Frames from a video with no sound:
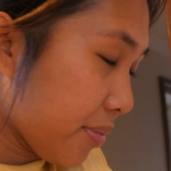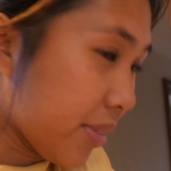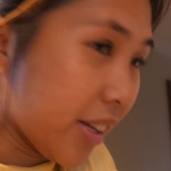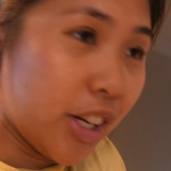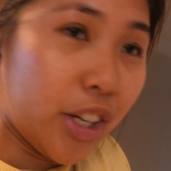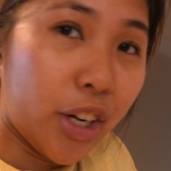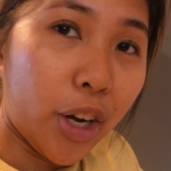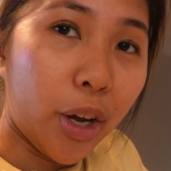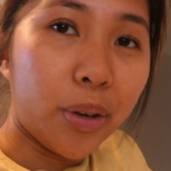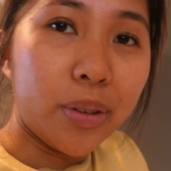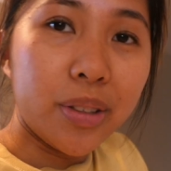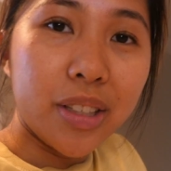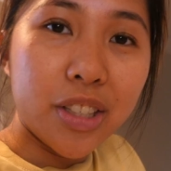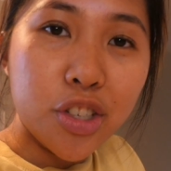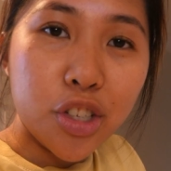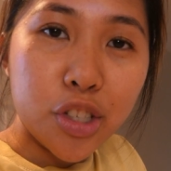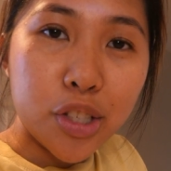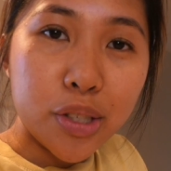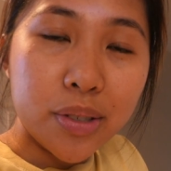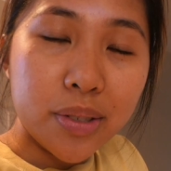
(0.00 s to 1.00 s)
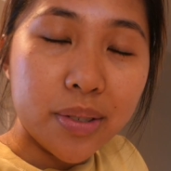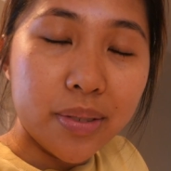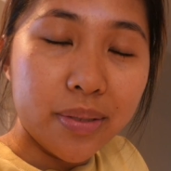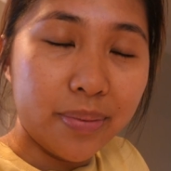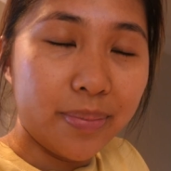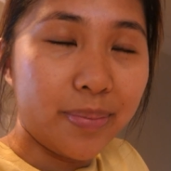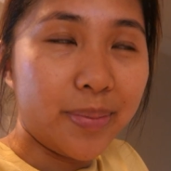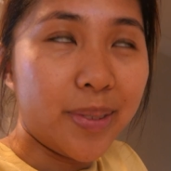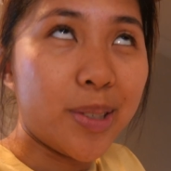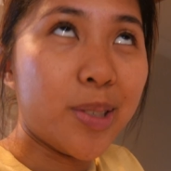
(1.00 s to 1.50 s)
You know,
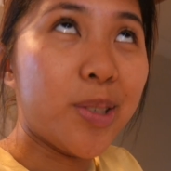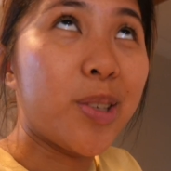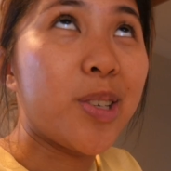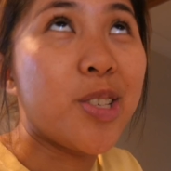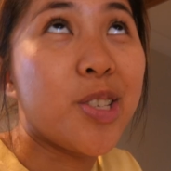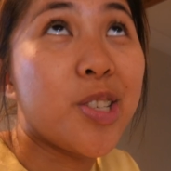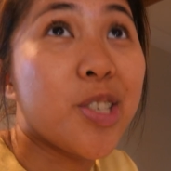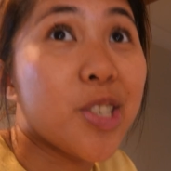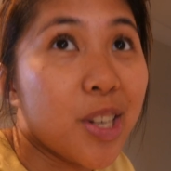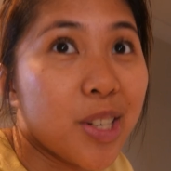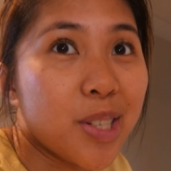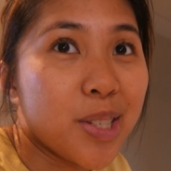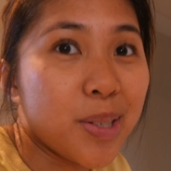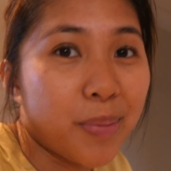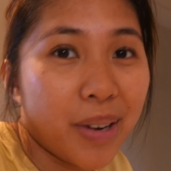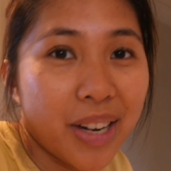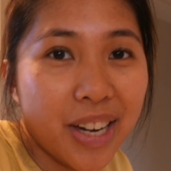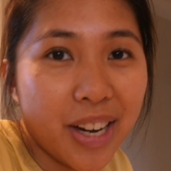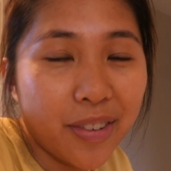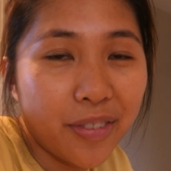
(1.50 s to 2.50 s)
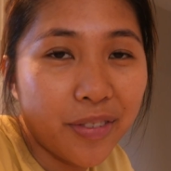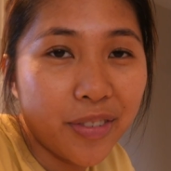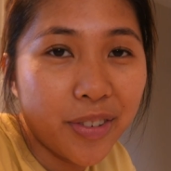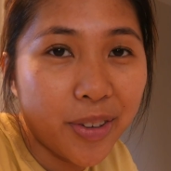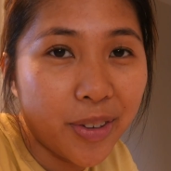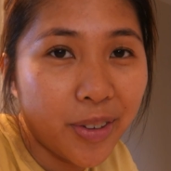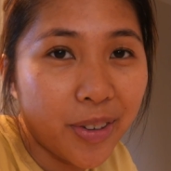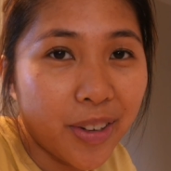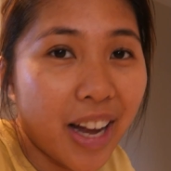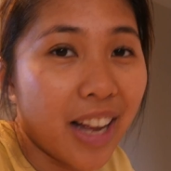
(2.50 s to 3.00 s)
it's not just my
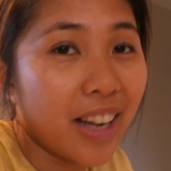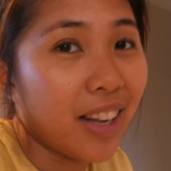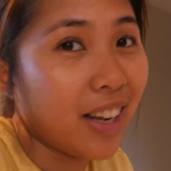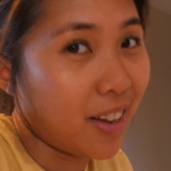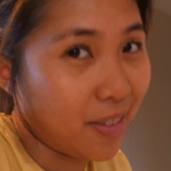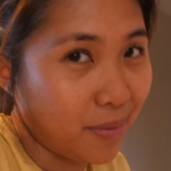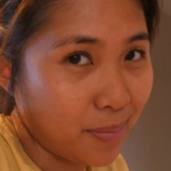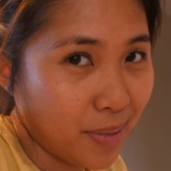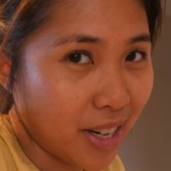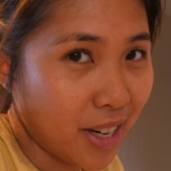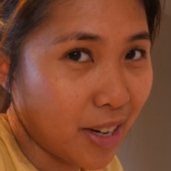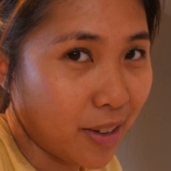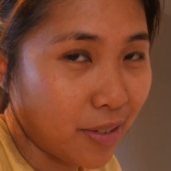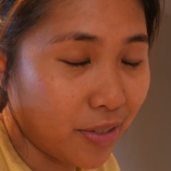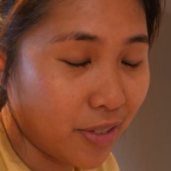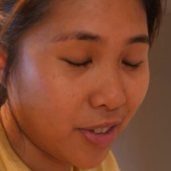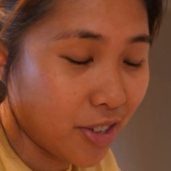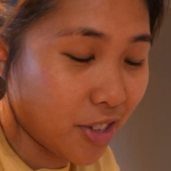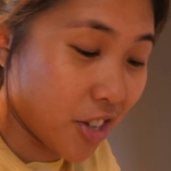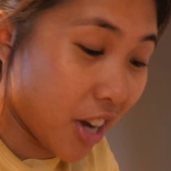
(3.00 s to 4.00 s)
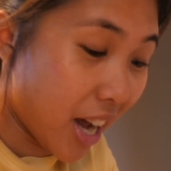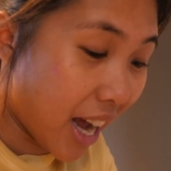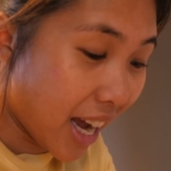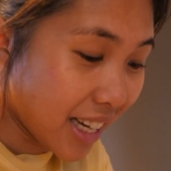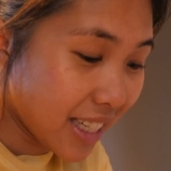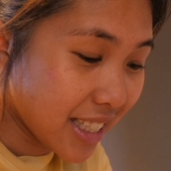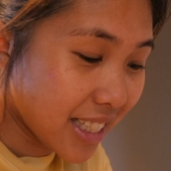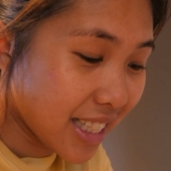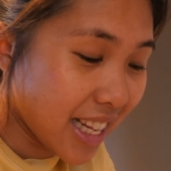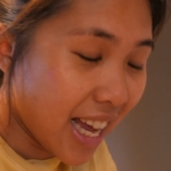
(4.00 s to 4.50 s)
nephew. I love my nephew
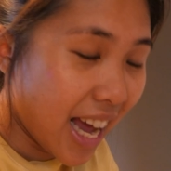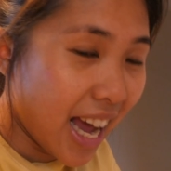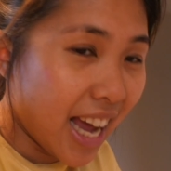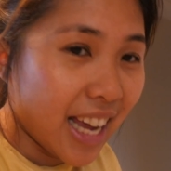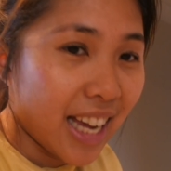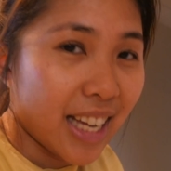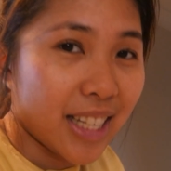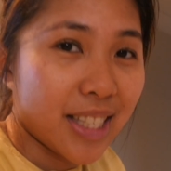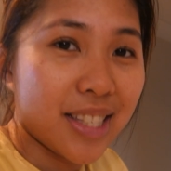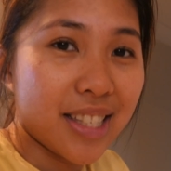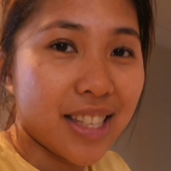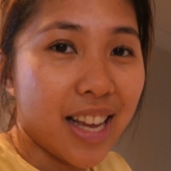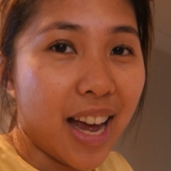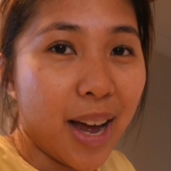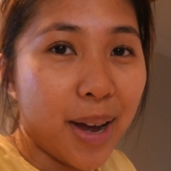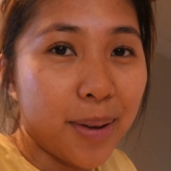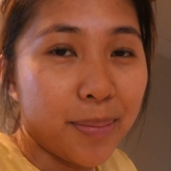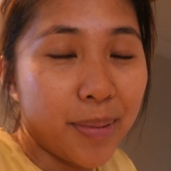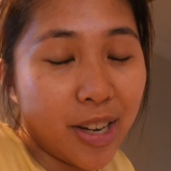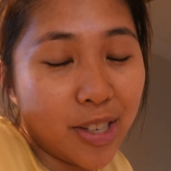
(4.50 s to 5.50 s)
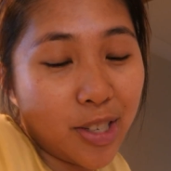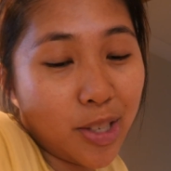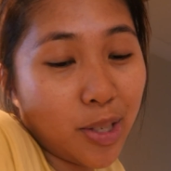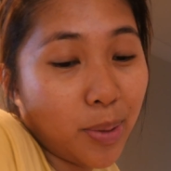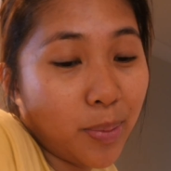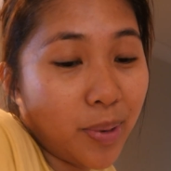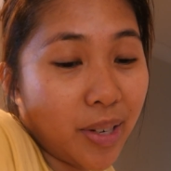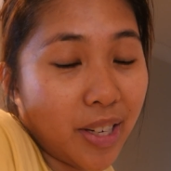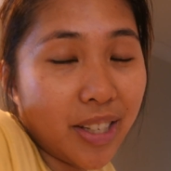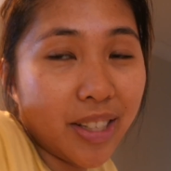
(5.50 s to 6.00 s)
Jax. I just
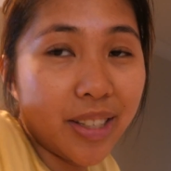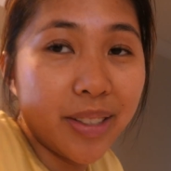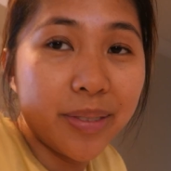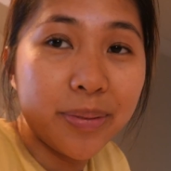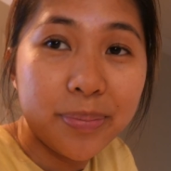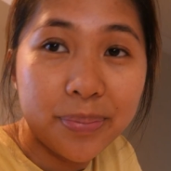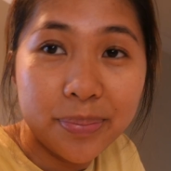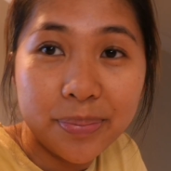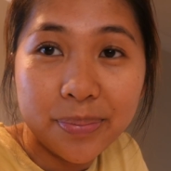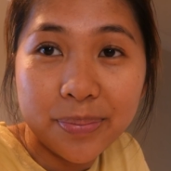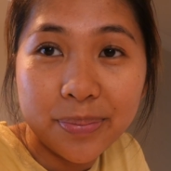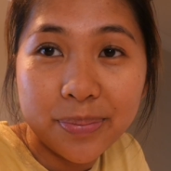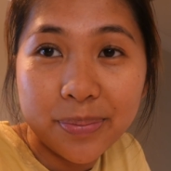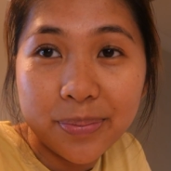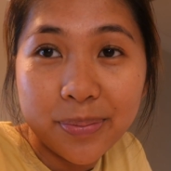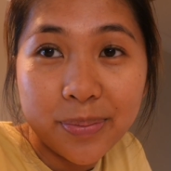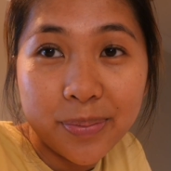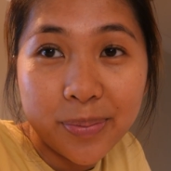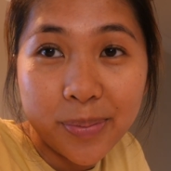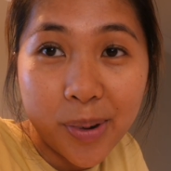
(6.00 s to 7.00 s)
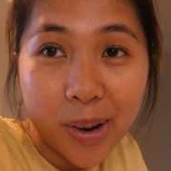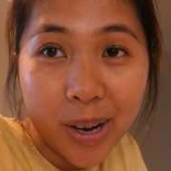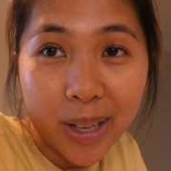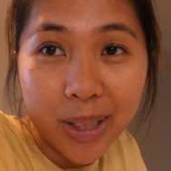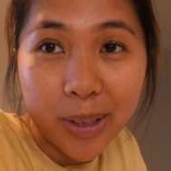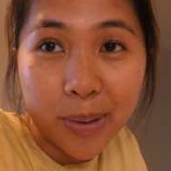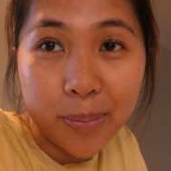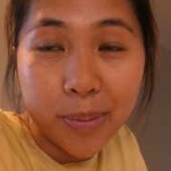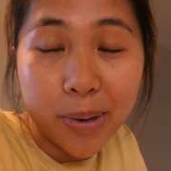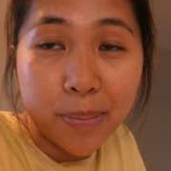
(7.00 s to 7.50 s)
want to wear a
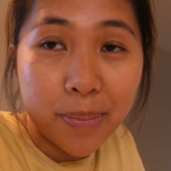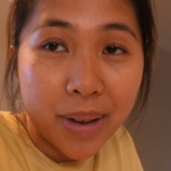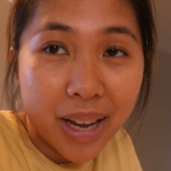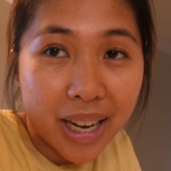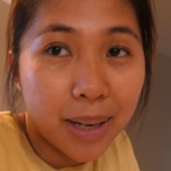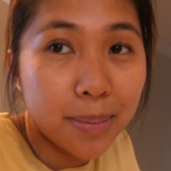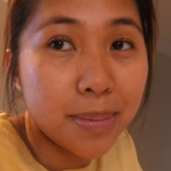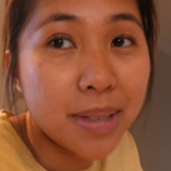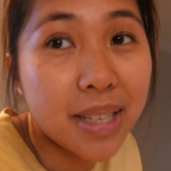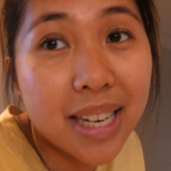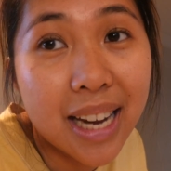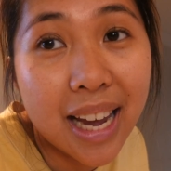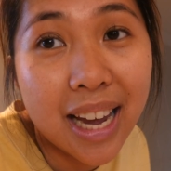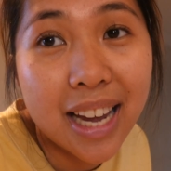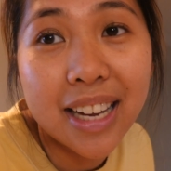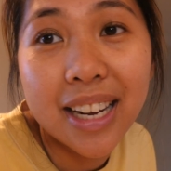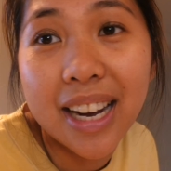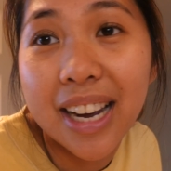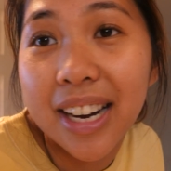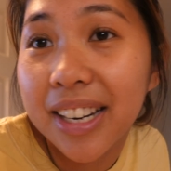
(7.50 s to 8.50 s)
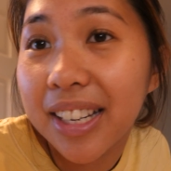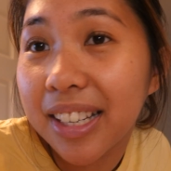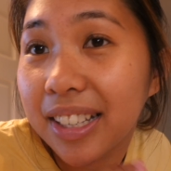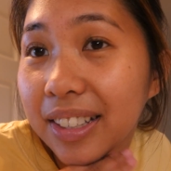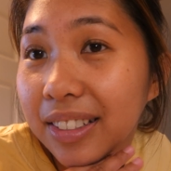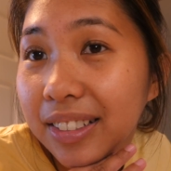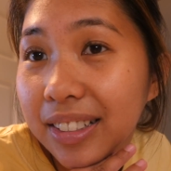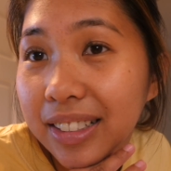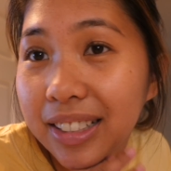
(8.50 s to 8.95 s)
little bit of makeup today, kind of